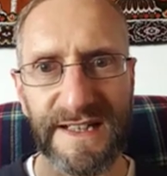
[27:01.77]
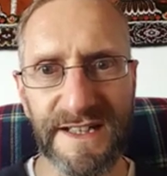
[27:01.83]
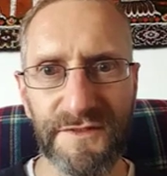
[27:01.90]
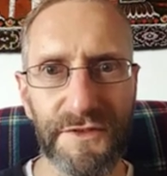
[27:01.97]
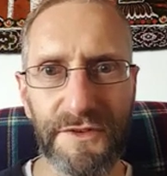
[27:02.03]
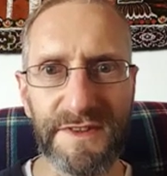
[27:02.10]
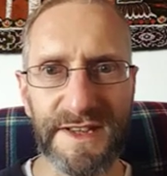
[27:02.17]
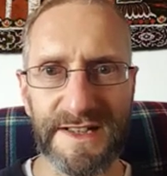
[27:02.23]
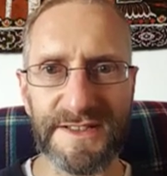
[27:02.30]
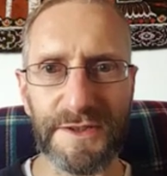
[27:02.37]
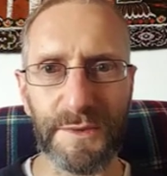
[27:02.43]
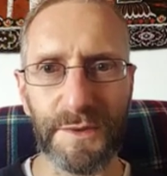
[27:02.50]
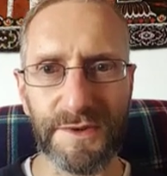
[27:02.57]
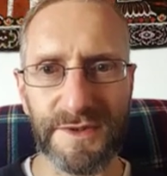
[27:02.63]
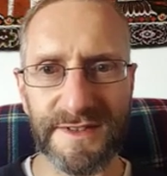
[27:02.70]
different things
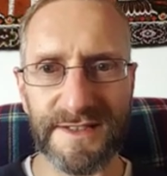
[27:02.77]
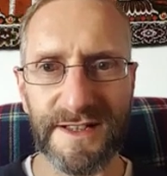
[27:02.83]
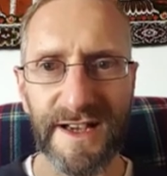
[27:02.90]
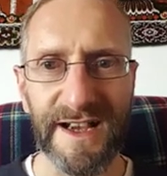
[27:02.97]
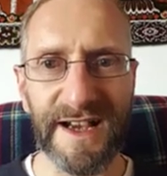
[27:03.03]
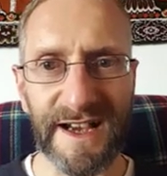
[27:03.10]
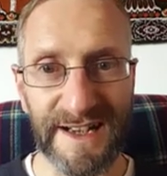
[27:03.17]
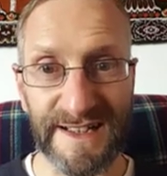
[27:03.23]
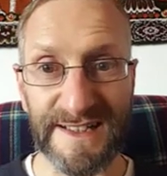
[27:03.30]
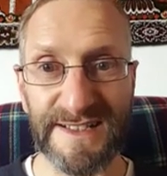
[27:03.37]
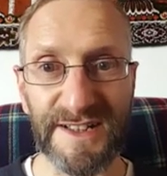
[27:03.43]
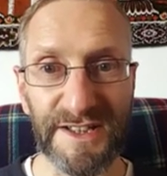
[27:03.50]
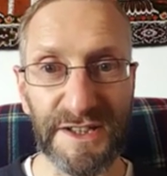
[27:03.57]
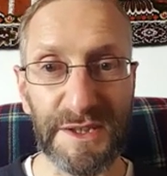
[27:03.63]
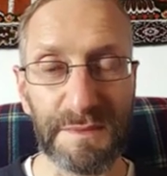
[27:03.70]
at once, and it
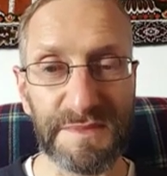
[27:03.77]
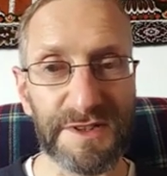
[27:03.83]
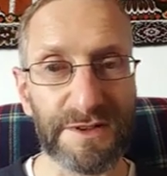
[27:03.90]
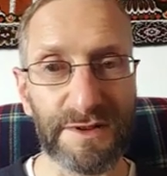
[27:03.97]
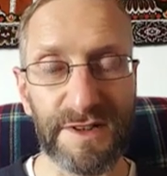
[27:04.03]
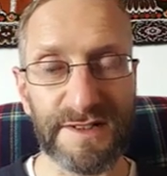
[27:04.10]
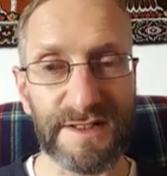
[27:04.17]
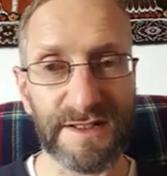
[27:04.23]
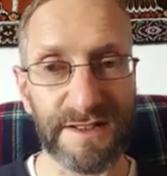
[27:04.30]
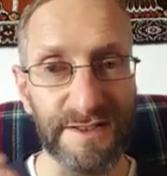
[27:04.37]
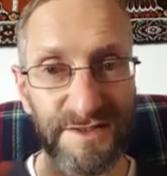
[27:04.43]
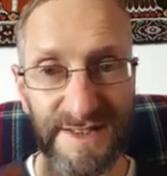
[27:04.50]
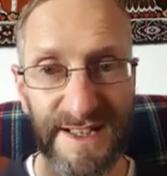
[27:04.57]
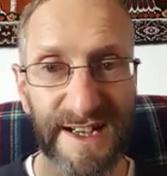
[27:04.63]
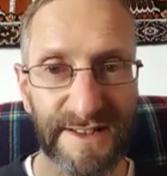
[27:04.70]
certainly comes across. And
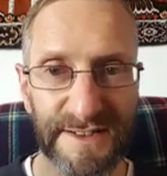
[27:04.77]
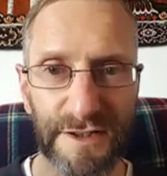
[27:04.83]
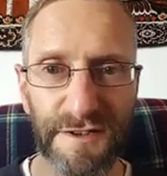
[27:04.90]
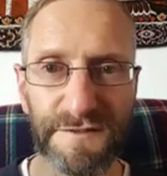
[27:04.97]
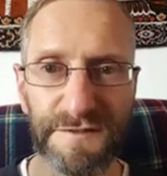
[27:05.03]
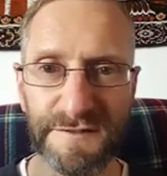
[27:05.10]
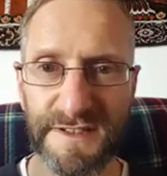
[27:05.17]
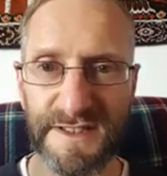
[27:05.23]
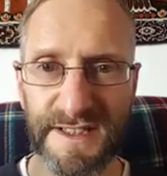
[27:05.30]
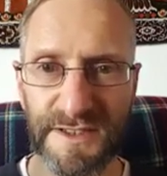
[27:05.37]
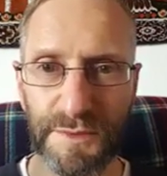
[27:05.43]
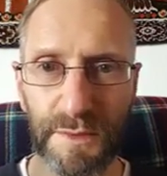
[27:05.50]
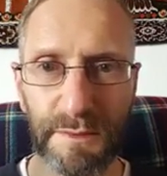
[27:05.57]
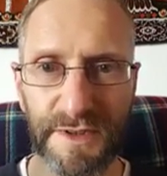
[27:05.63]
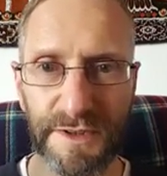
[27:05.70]
just hats off to
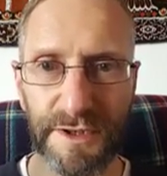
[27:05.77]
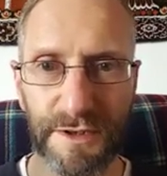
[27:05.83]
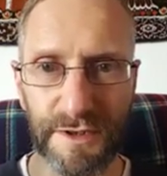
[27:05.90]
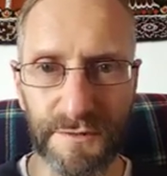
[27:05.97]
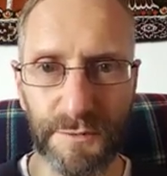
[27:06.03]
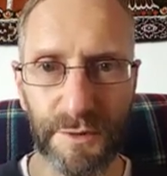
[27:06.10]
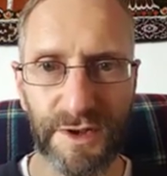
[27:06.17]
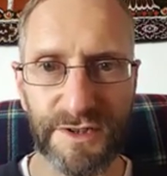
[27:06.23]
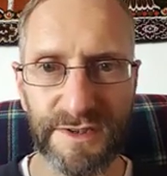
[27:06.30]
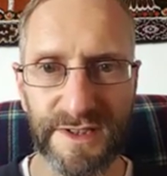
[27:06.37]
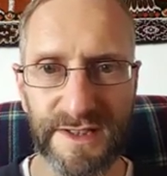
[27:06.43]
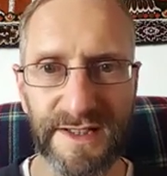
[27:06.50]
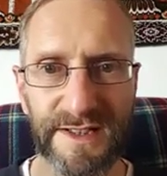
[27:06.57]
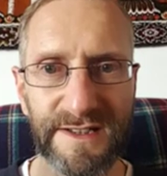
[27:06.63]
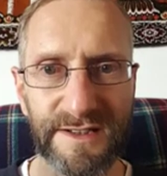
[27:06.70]
this woman, for what
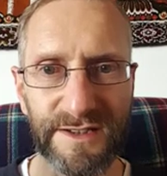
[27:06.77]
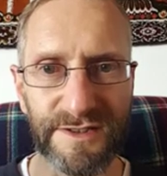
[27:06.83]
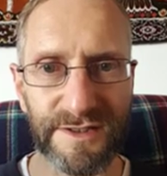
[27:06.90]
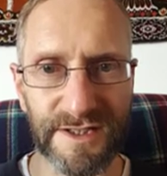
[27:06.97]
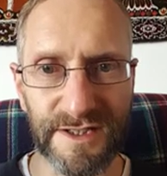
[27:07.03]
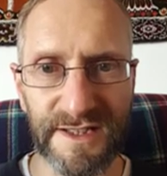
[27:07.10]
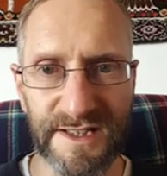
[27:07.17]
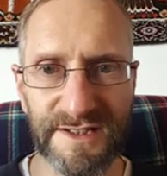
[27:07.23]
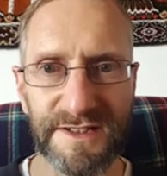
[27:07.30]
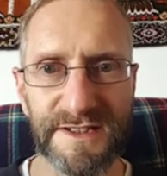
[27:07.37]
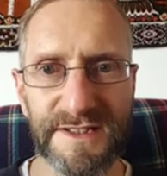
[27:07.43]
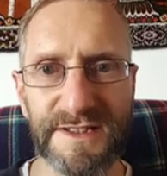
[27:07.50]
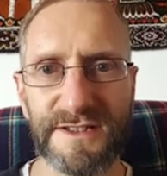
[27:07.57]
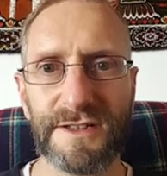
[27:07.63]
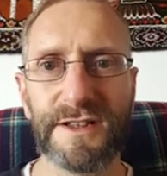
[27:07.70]
she did, and she actually
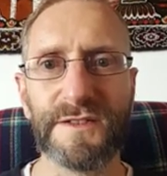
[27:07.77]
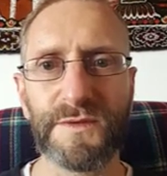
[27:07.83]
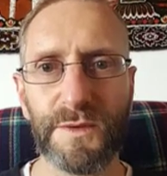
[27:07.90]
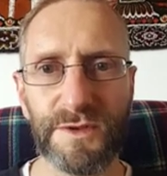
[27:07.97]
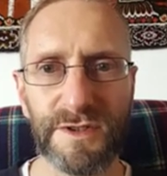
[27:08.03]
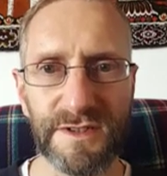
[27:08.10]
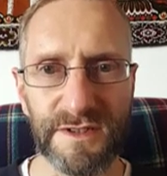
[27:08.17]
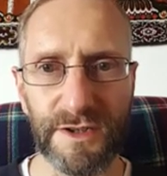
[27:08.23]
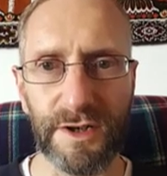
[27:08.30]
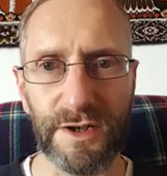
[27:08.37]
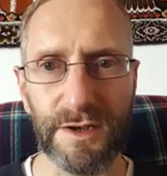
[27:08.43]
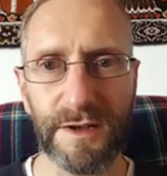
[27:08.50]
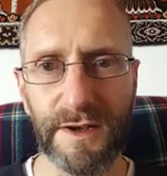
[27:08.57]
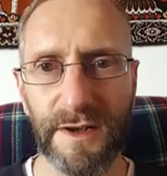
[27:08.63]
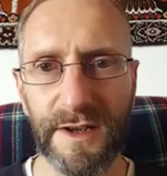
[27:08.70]
deserves what she's
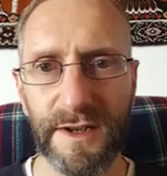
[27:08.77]
got.